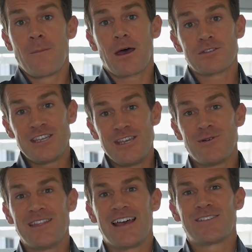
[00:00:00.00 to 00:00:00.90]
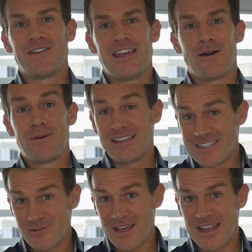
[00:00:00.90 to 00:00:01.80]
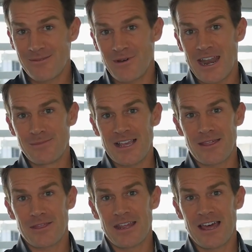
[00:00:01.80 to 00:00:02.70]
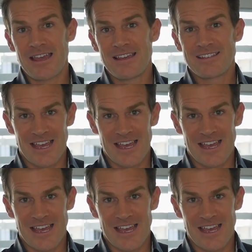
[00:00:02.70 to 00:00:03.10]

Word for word: But I'll see you in the next video. But until then, my name's Anthony Laye.